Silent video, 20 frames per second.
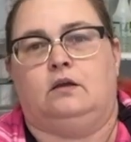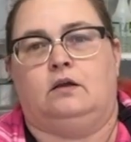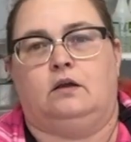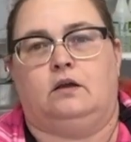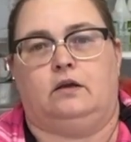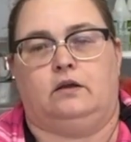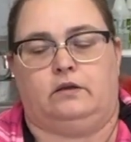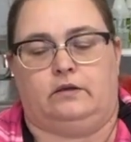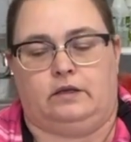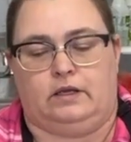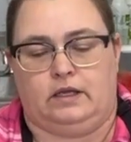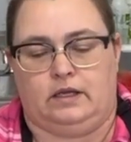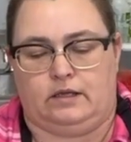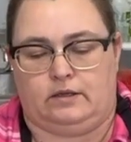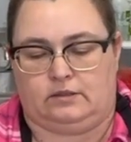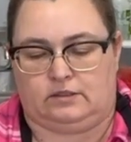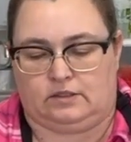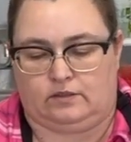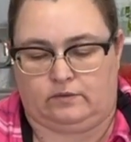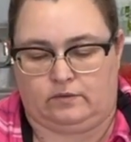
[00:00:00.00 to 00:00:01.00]
All
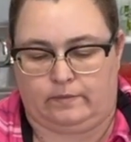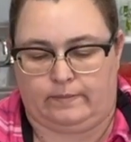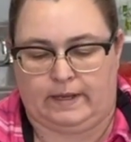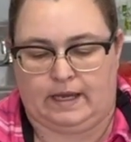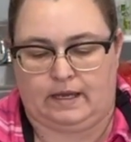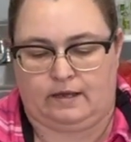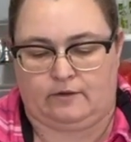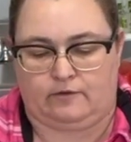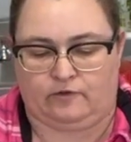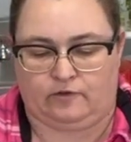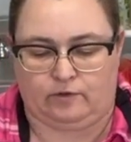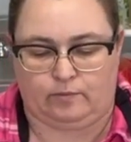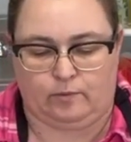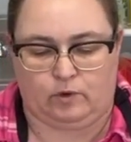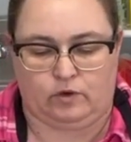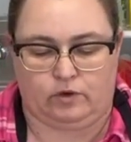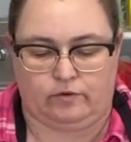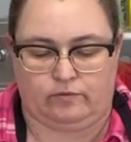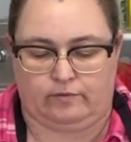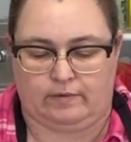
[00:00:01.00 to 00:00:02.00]
right, so we're back for
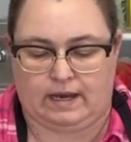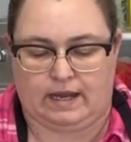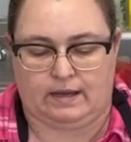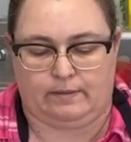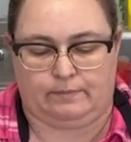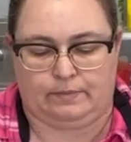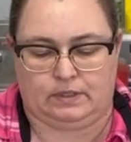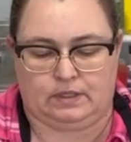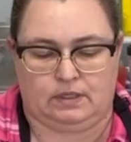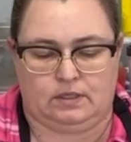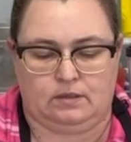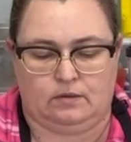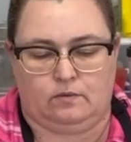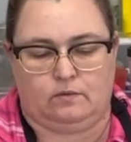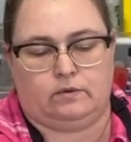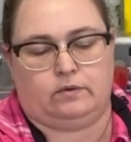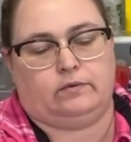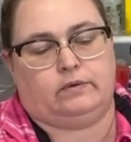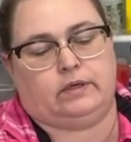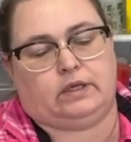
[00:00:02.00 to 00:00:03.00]
more wrapping.
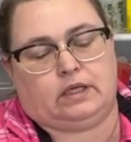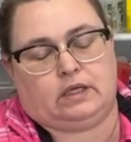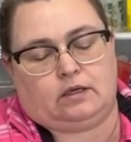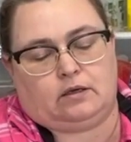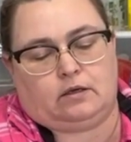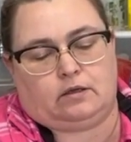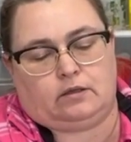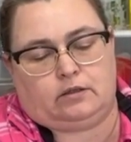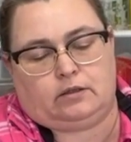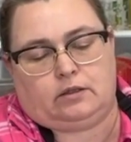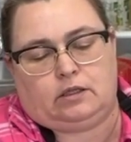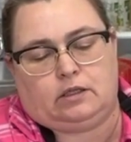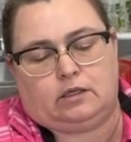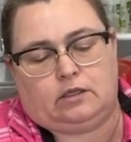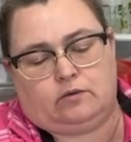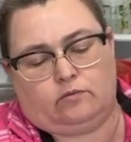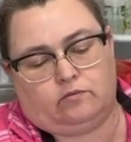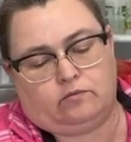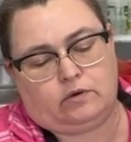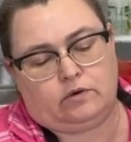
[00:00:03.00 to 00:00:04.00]
We're working on
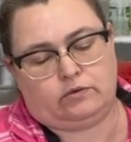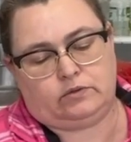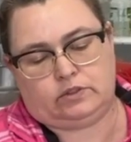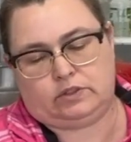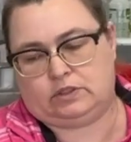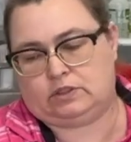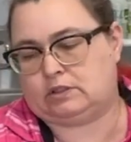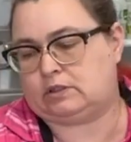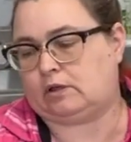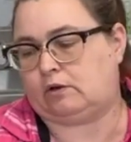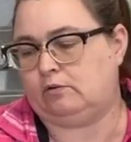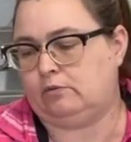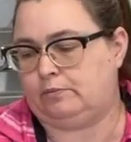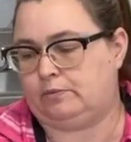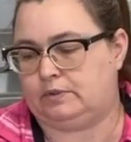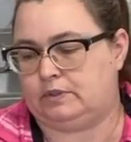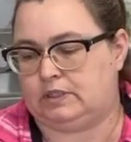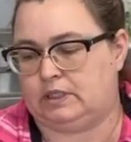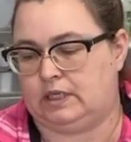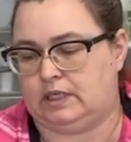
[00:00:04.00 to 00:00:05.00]
the rose soap
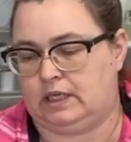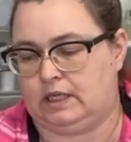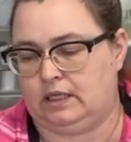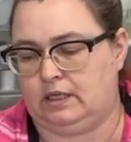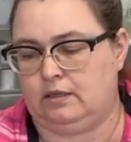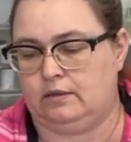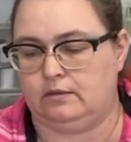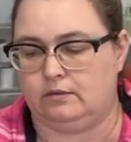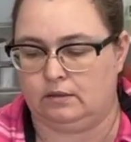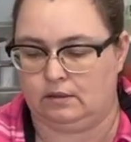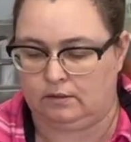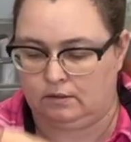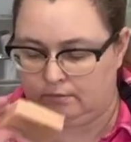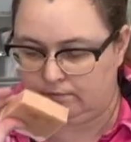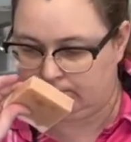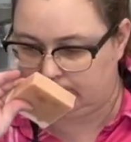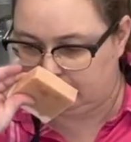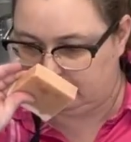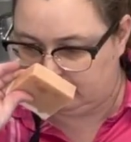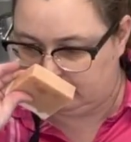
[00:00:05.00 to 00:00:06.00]
today.
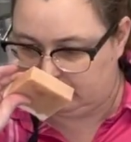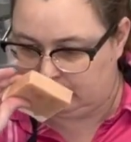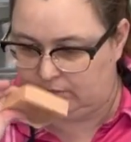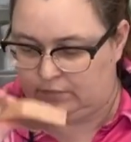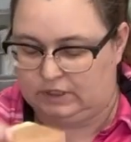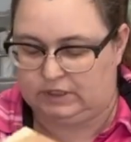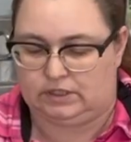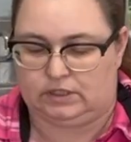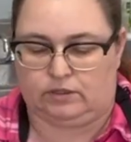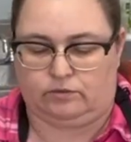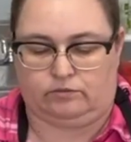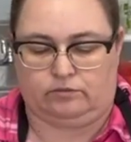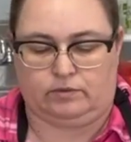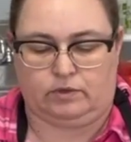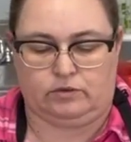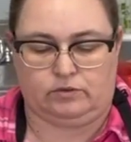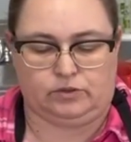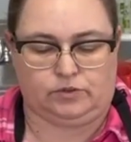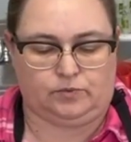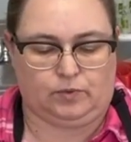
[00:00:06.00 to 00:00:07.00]
It's the
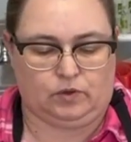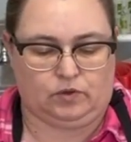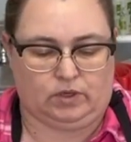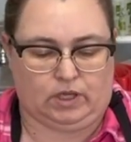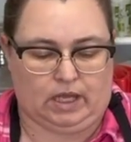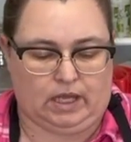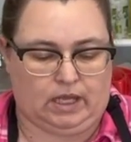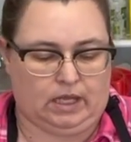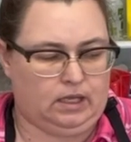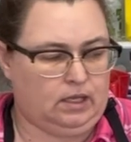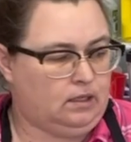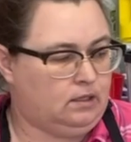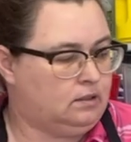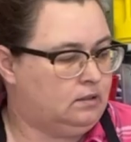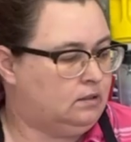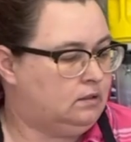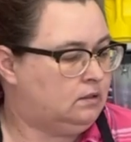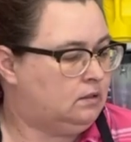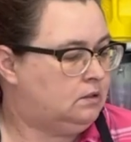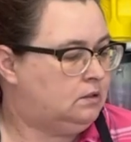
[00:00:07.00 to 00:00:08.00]
Rose Bouquet.
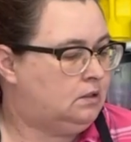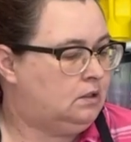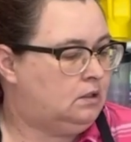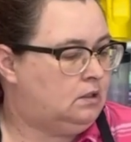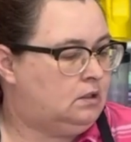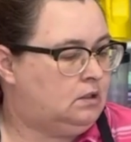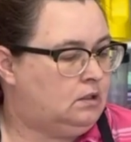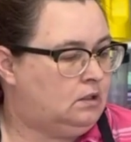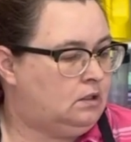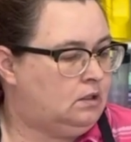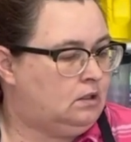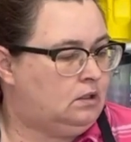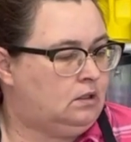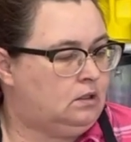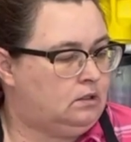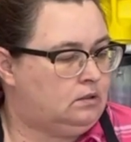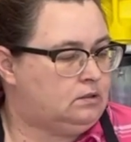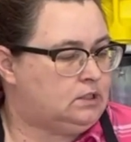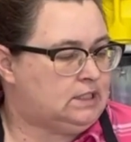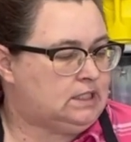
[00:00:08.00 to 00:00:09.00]

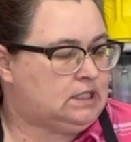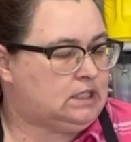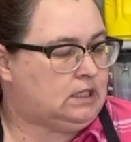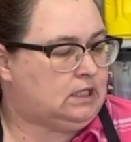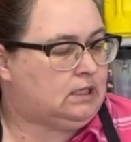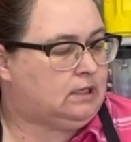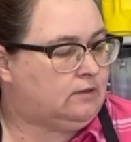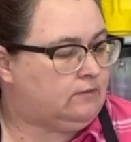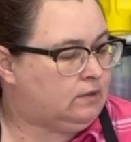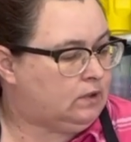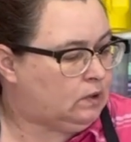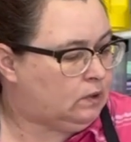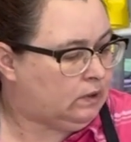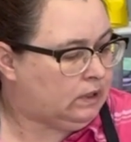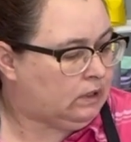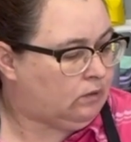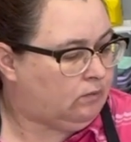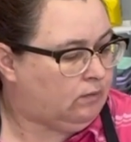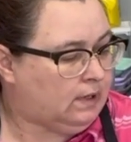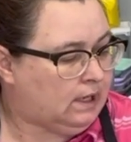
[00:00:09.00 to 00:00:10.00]
Just gonna give it a
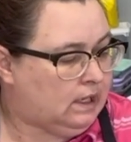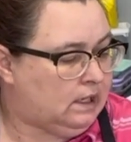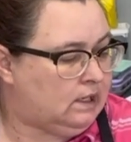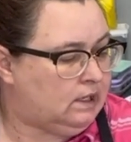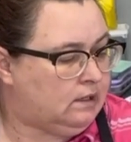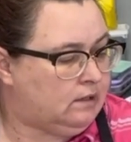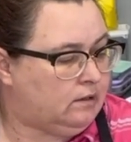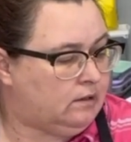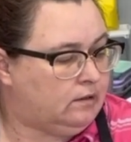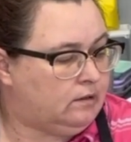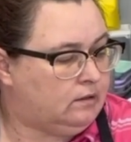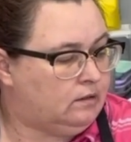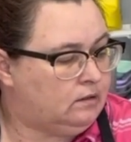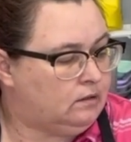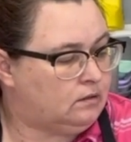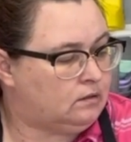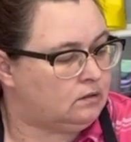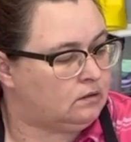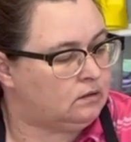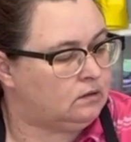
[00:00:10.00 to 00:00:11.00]
quick weigh here.
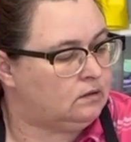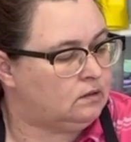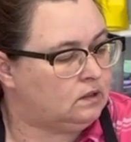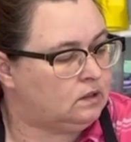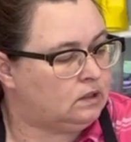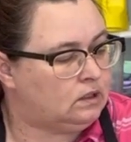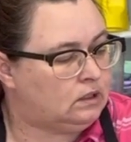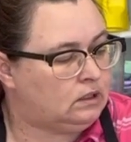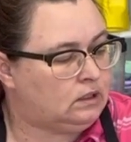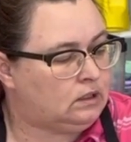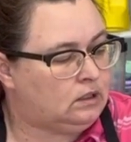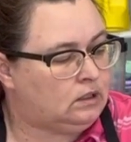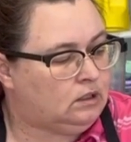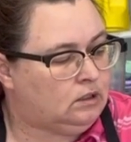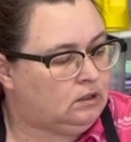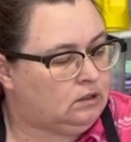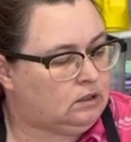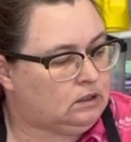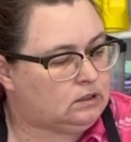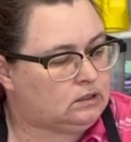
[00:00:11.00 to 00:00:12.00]

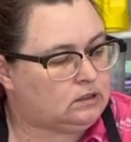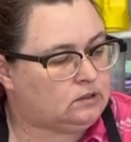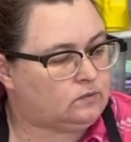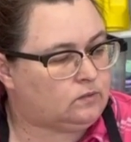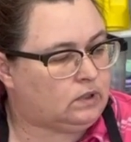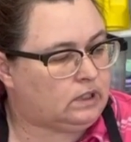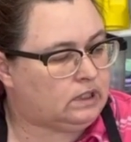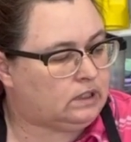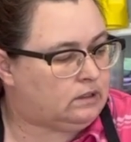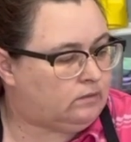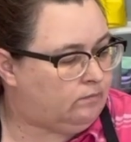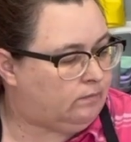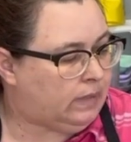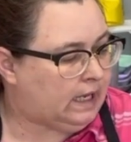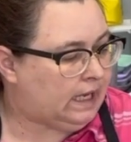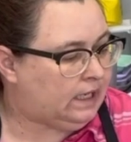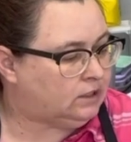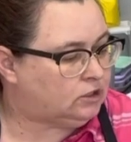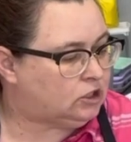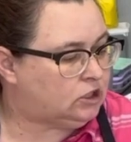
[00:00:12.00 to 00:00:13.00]
This is one of the
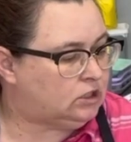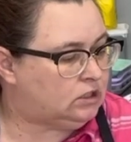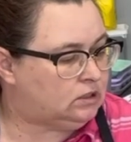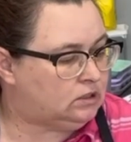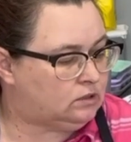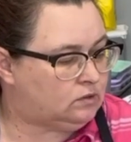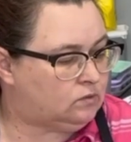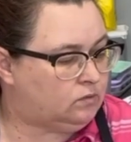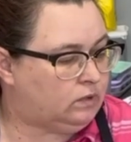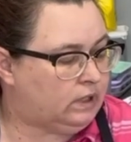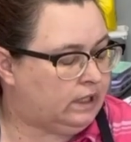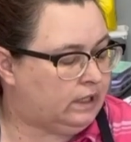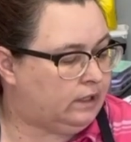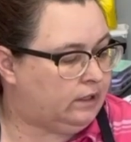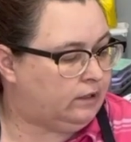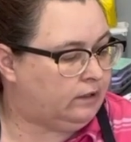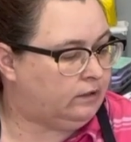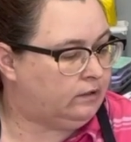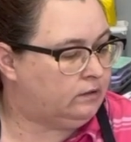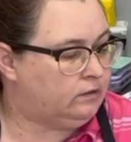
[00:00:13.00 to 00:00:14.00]
batches
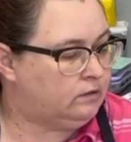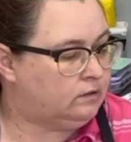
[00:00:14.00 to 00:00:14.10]
where